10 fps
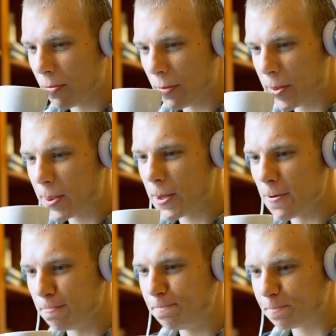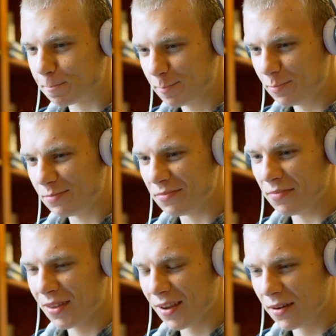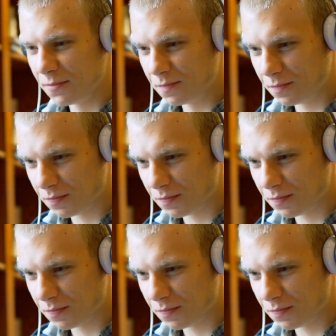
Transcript: Consider the following suggestions.